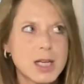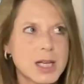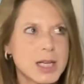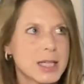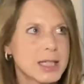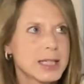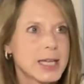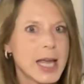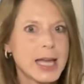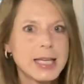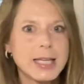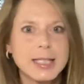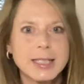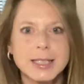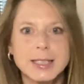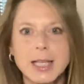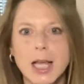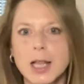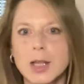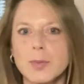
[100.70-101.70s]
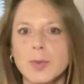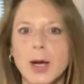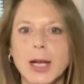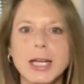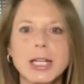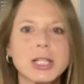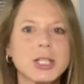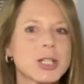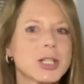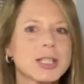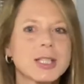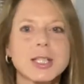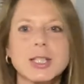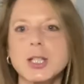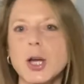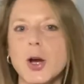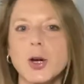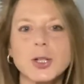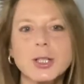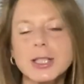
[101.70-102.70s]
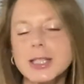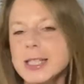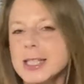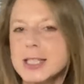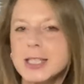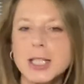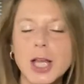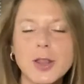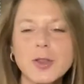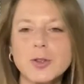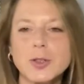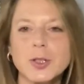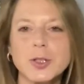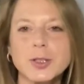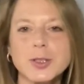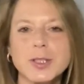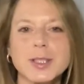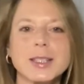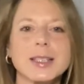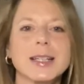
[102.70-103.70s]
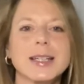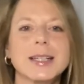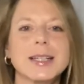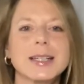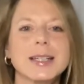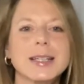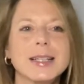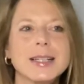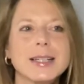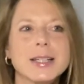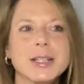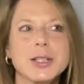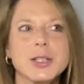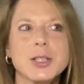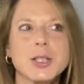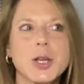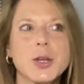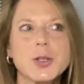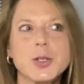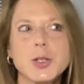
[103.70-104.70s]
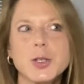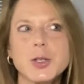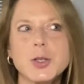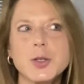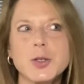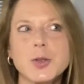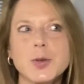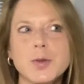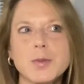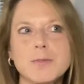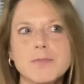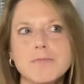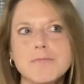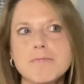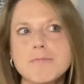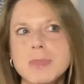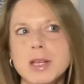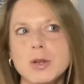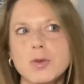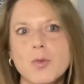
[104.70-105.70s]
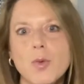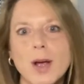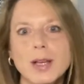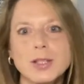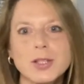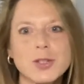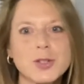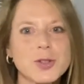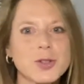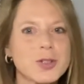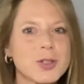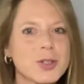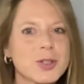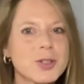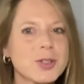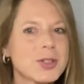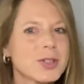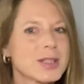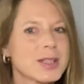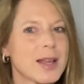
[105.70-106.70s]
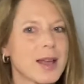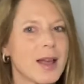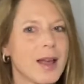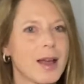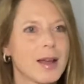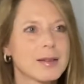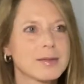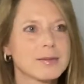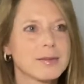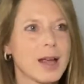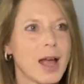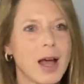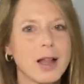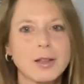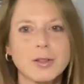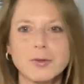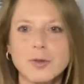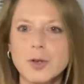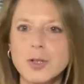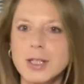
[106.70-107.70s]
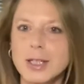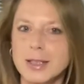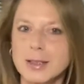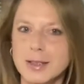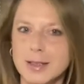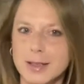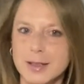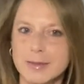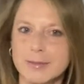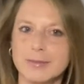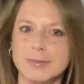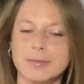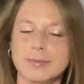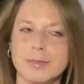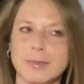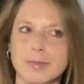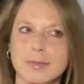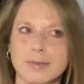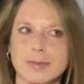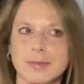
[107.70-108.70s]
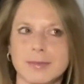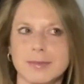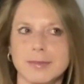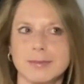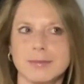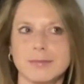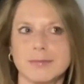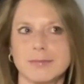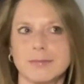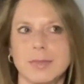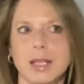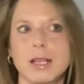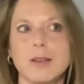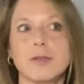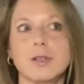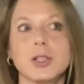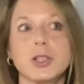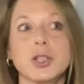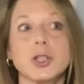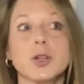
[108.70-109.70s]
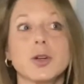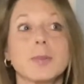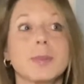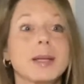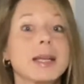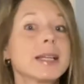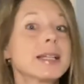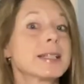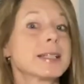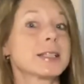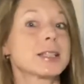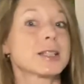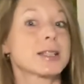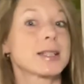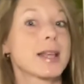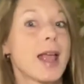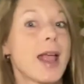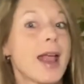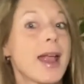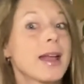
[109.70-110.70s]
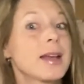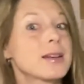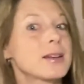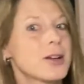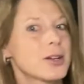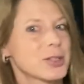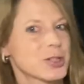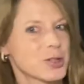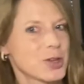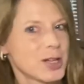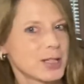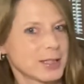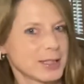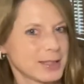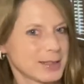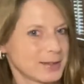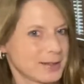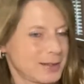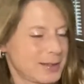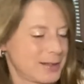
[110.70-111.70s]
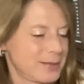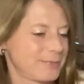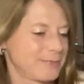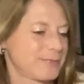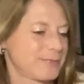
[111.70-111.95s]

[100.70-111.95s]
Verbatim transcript: Yankees celebrate it just as heartily as Southerners. So do Midwesterners and Californians, even Europeans and Australians,